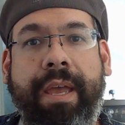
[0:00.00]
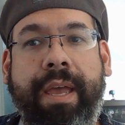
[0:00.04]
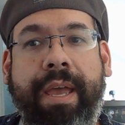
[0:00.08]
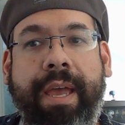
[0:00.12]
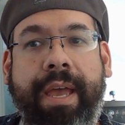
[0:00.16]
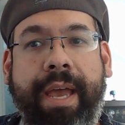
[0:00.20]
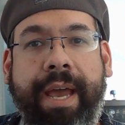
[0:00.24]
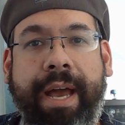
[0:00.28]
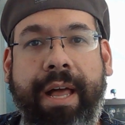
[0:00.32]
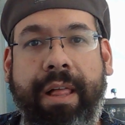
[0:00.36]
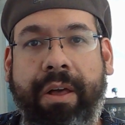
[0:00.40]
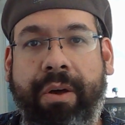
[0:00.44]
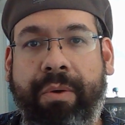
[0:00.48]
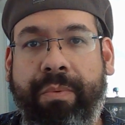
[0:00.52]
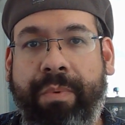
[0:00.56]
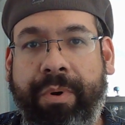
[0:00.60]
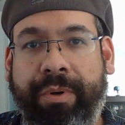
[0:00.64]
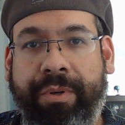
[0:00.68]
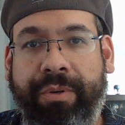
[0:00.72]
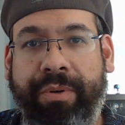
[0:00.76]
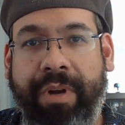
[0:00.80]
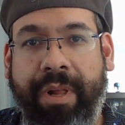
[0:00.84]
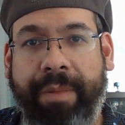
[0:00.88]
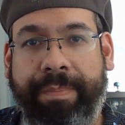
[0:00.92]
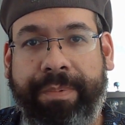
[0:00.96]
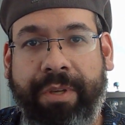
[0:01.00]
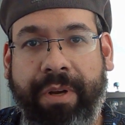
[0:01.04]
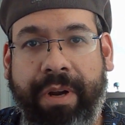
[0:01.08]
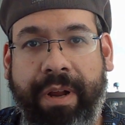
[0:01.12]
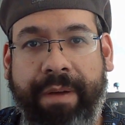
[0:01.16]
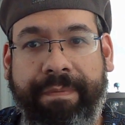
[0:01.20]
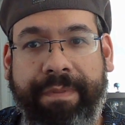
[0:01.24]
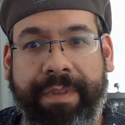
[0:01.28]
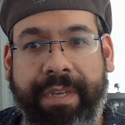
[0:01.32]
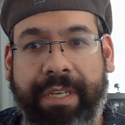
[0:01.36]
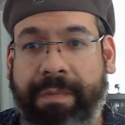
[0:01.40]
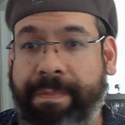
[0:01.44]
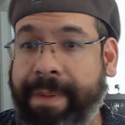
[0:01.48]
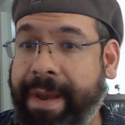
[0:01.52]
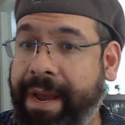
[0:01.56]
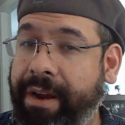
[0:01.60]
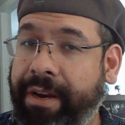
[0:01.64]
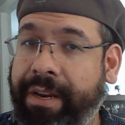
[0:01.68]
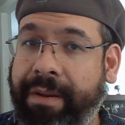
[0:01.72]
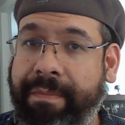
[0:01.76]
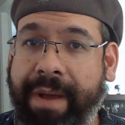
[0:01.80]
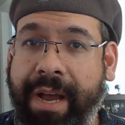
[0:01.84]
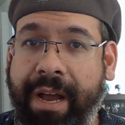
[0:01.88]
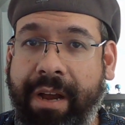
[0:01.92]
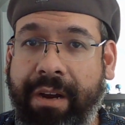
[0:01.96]
Hello and welcome to an episode of the Spiraken
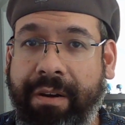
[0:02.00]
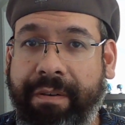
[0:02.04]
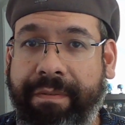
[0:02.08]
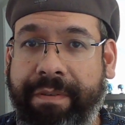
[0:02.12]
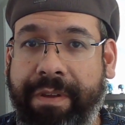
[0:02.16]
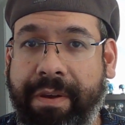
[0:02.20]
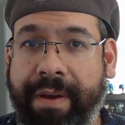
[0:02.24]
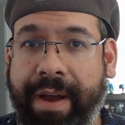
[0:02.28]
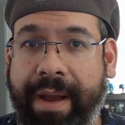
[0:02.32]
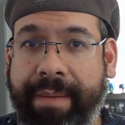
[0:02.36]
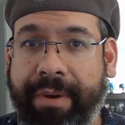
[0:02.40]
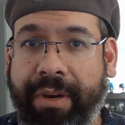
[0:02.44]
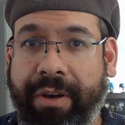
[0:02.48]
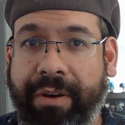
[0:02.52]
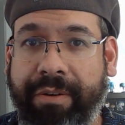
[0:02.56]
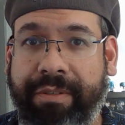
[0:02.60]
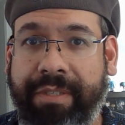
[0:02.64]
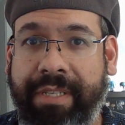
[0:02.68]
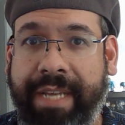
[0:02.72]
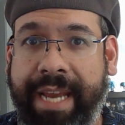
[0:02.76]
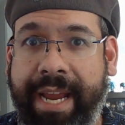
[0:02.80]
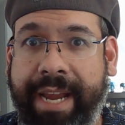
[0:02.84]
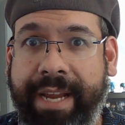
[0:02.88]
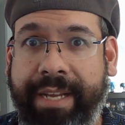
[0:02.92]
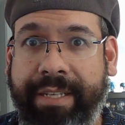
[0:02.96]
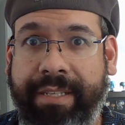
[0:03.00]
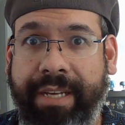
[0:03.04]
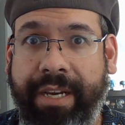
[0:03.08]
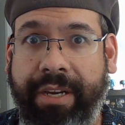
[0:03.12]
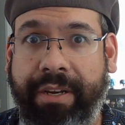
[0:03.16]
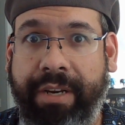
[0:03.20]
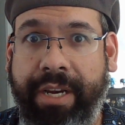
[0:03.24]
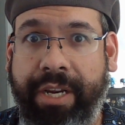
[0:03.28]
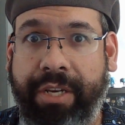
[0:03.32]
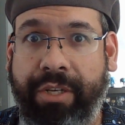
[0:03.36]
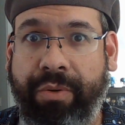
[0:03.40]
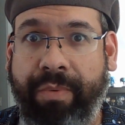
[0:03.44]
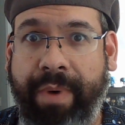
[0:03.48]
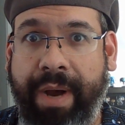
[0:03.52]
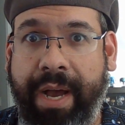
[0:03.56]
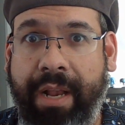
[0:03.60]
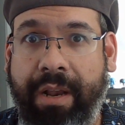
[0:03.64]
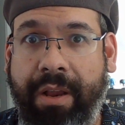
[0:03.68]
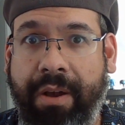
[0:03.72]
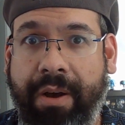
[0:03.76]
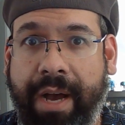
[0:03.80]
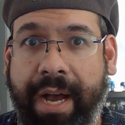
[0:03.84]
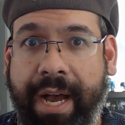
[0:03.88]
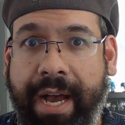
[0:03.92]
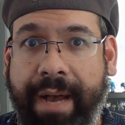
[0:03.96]
Manga Review. I'm your host Zan, saying konnichiwa,
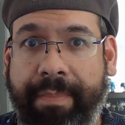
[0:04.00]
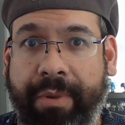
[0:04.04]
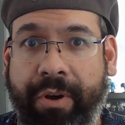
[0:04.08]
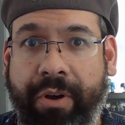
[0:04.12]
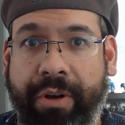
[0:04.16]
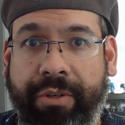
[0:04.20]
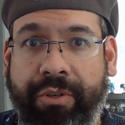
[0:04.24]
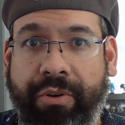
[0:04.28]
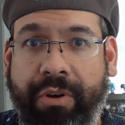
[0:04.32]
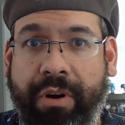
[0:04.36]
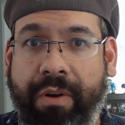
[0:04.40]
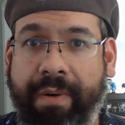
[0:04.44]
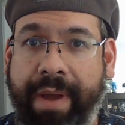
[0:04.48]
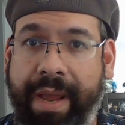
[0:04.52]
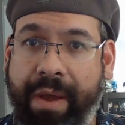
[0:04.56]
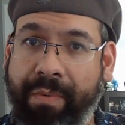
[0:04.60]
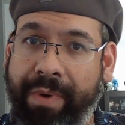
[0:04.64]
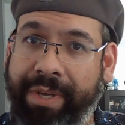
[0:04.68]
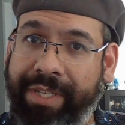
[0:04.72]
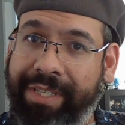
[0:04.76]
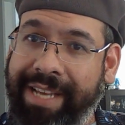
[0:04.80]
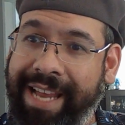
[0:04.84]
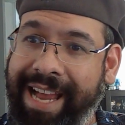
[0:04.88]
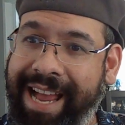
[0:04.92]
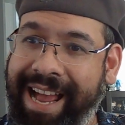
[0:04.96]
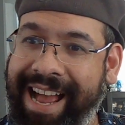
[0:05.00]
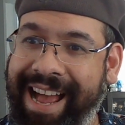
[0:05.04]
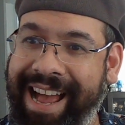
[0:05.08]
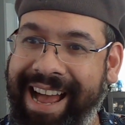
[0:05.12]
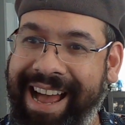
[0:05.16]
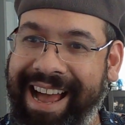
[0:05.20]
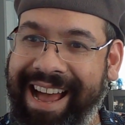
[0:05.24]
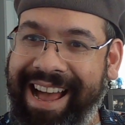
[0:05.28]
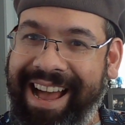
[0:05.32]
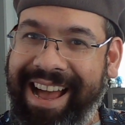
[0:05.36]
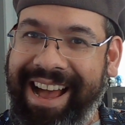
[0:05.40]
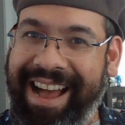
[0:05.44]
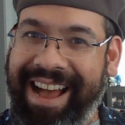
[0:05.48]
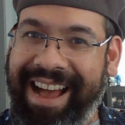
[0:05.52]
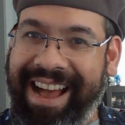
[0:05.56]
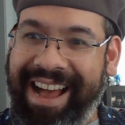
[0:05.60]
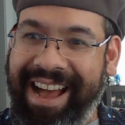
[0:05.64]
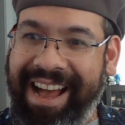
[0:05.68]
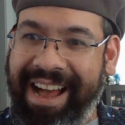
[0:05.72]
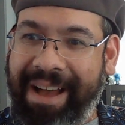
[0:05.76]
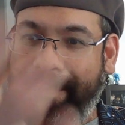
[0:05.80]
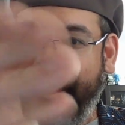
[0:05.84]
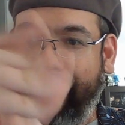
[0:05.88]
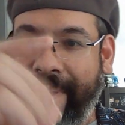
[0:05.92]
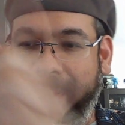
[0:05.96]
aloha, bonjour, and what's
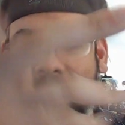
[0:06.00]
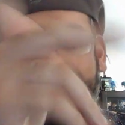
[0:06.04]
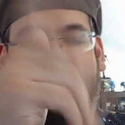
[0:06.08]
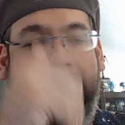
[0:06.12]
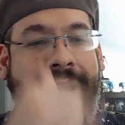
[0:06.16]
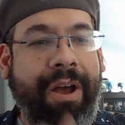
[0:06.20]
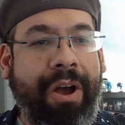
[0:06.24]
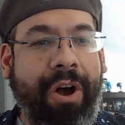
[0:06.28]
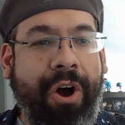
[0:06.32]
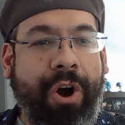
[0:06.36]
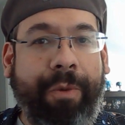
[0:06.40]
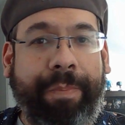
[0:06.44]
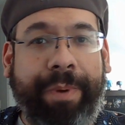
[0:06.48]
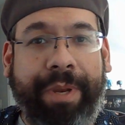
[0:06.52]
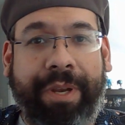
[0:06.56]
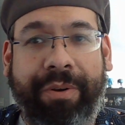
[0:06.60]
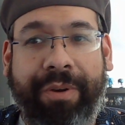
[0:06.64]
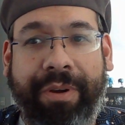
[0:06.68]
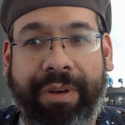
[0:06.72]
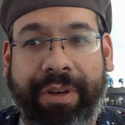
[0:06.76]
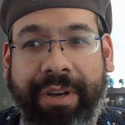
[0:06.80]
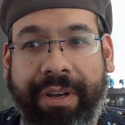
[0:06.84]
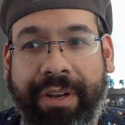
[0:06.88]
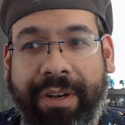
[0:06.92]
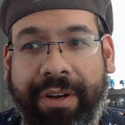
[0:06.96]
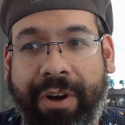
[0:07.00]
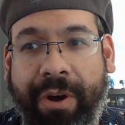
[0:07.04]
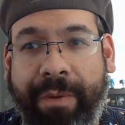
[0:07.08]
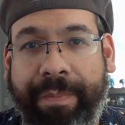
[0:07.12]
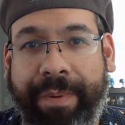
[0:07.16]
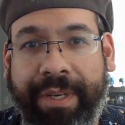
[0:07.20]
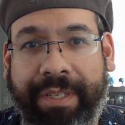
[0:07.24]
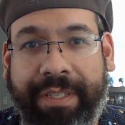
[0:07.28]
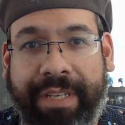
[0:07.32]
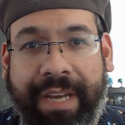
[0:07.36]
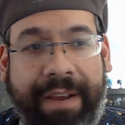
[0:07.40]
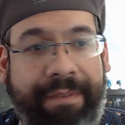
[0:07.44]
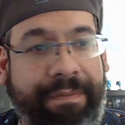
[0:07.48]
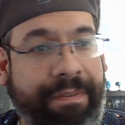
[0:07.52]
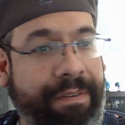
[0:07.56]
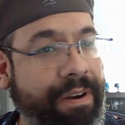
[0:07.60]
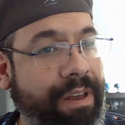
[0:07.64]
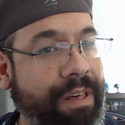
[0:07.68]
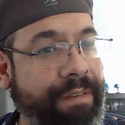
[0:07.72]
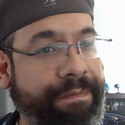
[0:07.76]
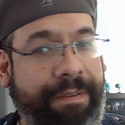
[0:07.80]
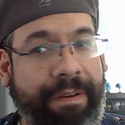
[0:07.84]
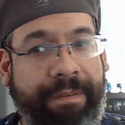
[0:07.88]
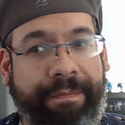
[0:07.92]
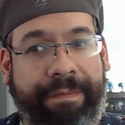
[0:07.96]
up? Hope you're doing good. Hope you're excited for another
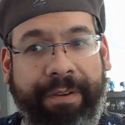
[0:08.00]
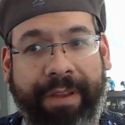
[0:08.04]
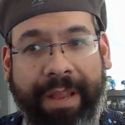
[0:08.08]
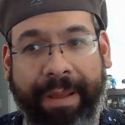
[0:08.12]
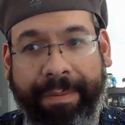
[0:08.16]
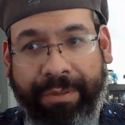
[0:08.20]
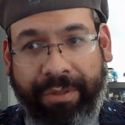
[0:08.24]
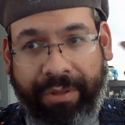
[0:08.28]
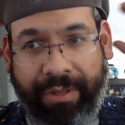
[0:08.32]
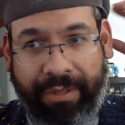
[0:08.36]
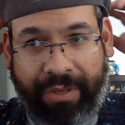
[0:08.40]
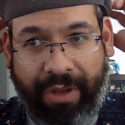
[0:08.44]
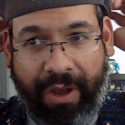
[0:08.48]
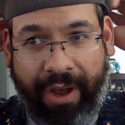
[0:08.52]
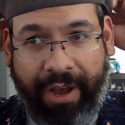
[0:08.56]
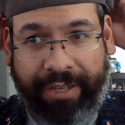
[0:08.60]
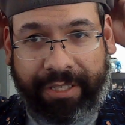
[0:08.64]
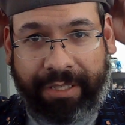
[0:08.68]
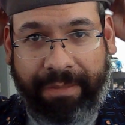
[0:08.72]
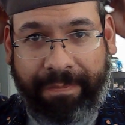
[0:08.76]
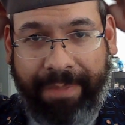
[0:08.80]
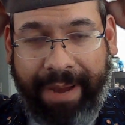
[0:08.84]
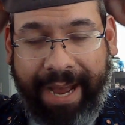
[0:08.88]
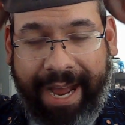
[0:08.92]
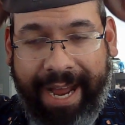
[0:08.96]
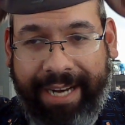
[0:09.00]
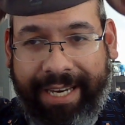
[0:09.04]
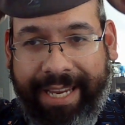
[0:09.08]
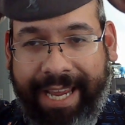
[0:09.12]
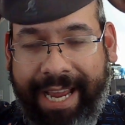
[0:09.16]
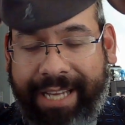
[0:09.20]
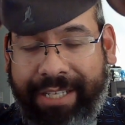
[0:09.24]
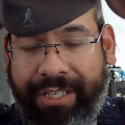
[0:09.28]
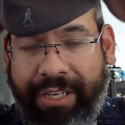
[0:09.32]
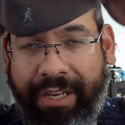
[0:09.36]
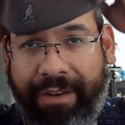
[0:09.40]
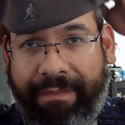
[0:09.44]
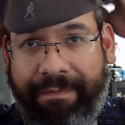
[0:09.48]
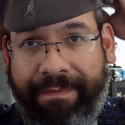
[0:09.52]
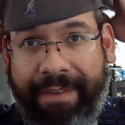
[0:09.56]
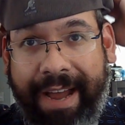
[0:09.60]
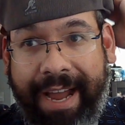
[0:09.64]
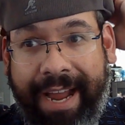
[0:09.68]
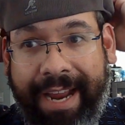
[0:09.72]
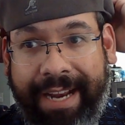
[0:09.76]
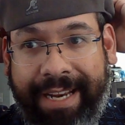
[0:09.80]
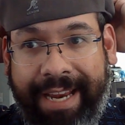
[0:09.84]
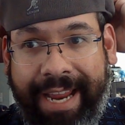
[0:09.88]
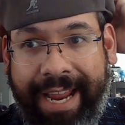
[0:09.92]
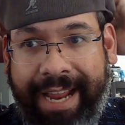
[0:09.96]
fun-filled episode of this awesome podcast you can
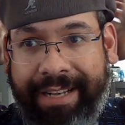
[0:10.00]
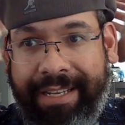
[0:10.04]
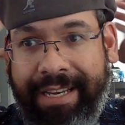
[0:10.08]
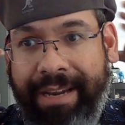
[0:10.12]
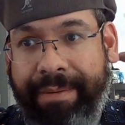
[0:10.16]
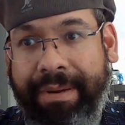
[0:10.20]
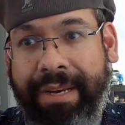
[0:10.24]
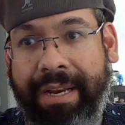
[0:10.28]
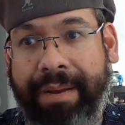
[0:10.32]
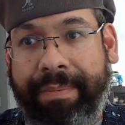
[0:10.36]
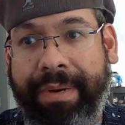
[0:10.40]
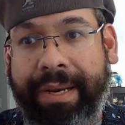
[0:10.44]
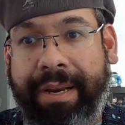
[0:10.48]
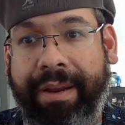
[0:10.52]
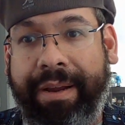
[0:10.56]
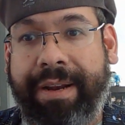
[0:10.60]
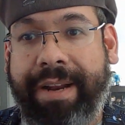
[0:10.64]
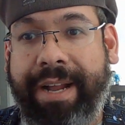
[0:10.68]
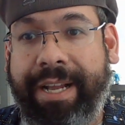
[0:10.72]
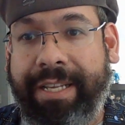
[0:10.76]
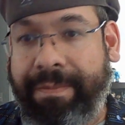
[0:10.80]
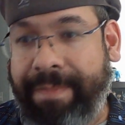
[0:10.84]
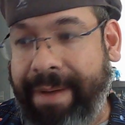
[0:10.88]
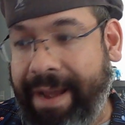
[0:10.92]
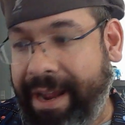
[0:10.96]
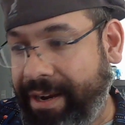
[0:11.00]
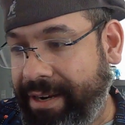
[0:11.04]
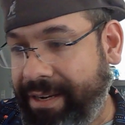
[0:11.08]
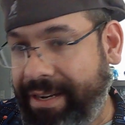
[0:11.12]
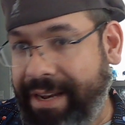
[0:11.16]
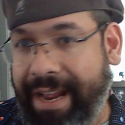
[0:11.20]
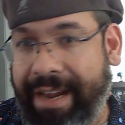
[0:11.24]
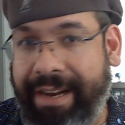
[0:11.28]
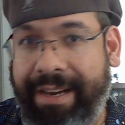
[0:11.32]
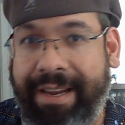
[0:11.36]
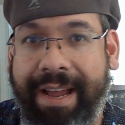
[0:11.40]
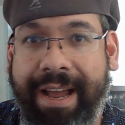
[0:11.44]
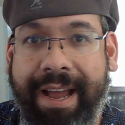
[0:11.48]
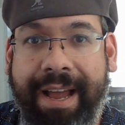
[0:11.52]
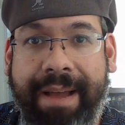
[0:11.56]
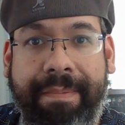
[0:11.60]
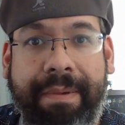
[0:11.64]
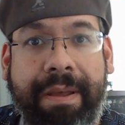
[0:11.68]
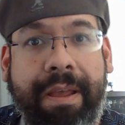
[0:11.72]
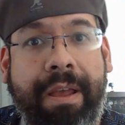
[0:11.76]
find at www.spiraken.com.